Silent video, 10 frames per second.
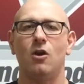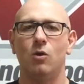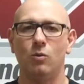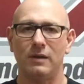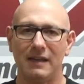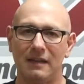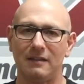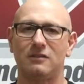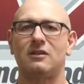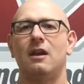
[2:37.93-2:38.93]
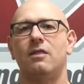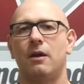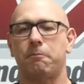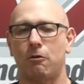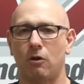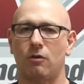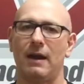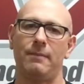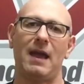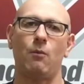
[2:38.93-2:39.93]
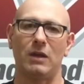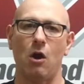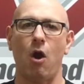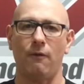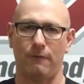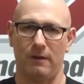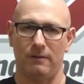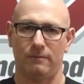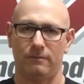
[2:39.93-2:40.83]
who needs the program that we offer,